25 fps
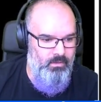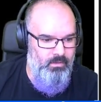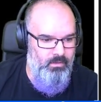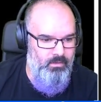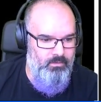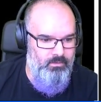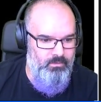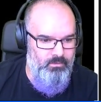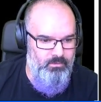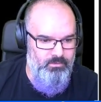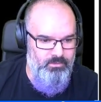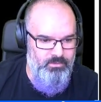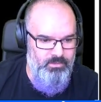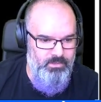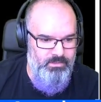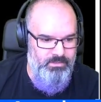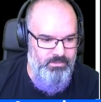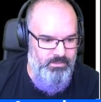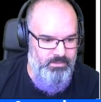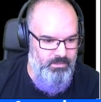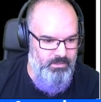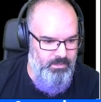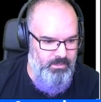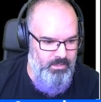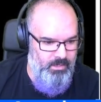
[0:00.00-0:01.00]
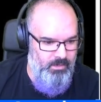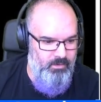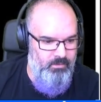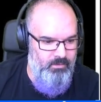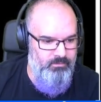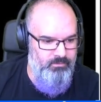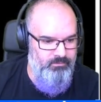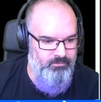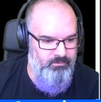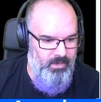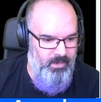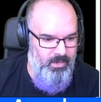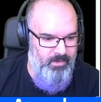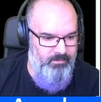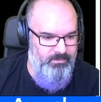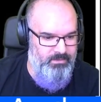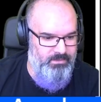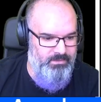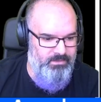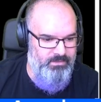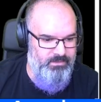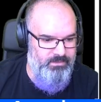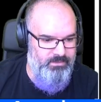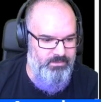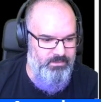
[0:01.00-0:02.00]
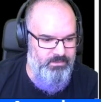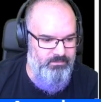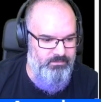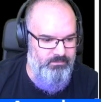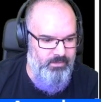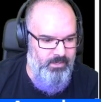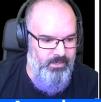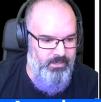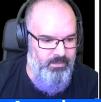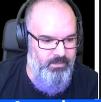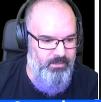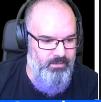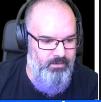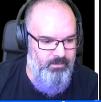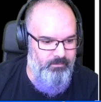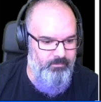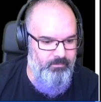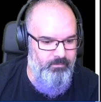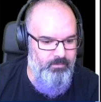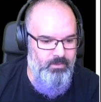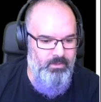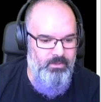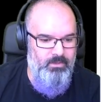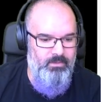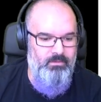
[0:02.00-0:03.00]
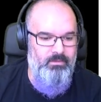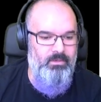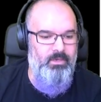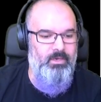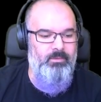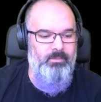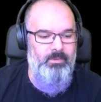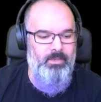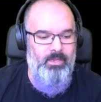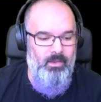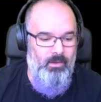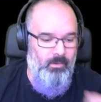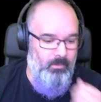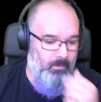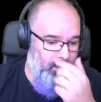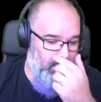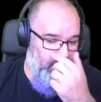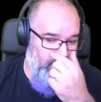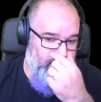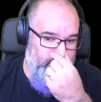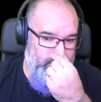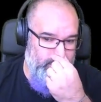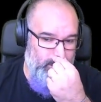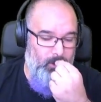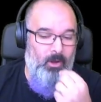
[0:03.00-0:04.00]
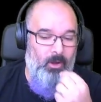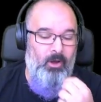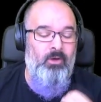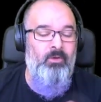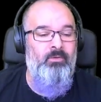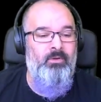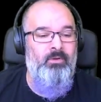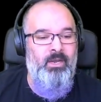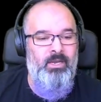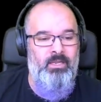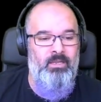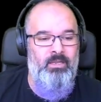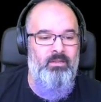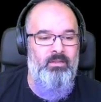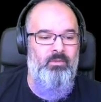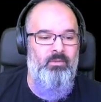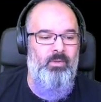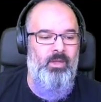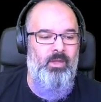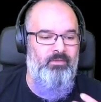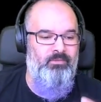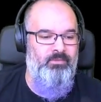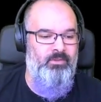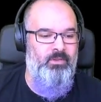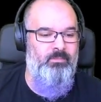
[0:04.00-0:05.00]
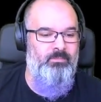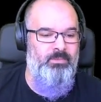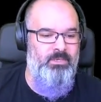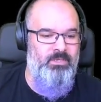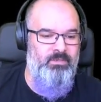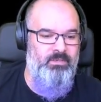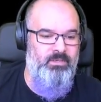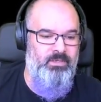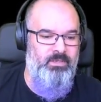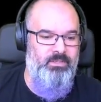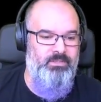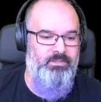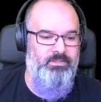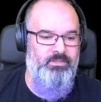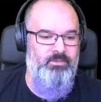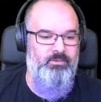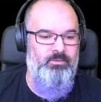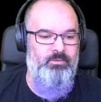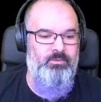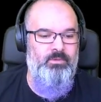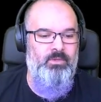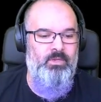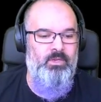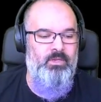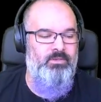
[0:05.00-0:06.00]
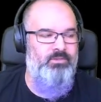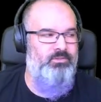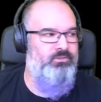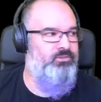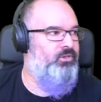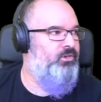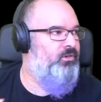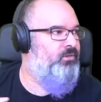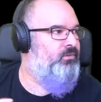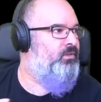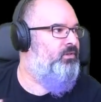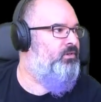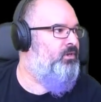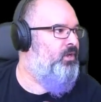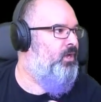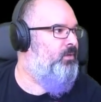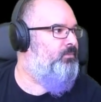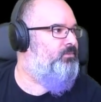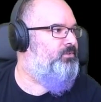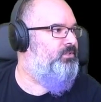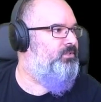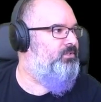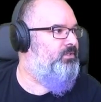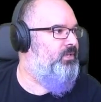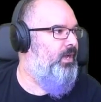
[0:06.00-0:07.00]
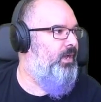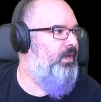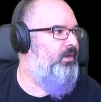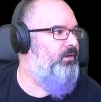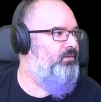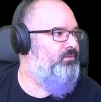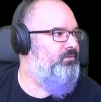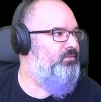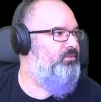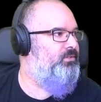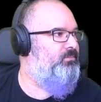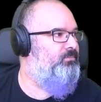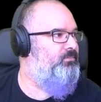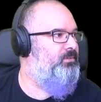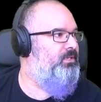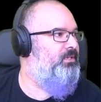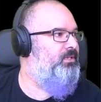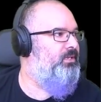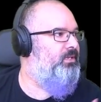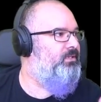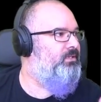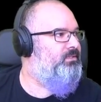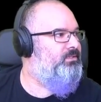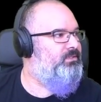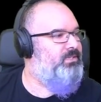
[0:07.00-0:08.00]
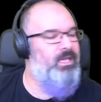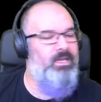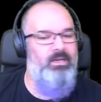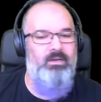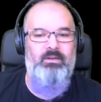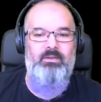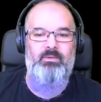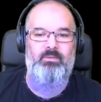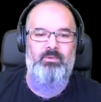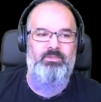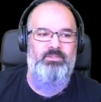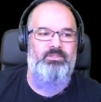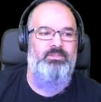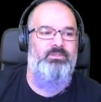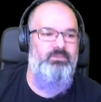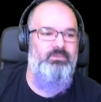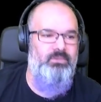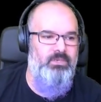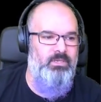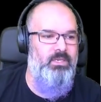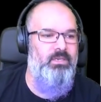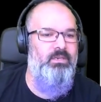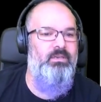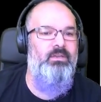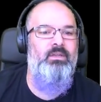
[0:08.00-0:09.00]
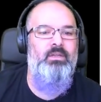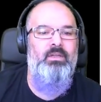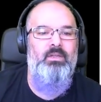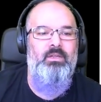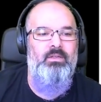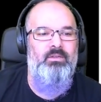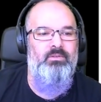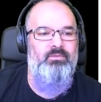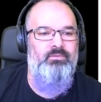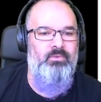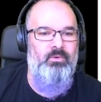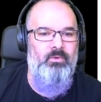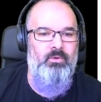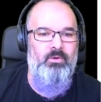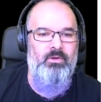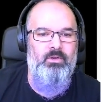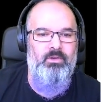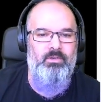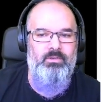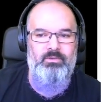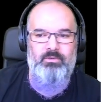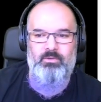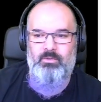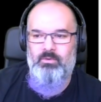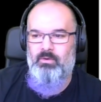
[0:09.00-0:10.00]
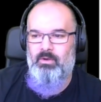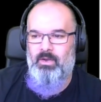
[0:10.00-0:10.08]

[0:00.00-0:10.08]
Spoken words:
You should see now 5 instances right here. There we go. So already you have the ability to turn the knobs and dials to be exactly what you need for your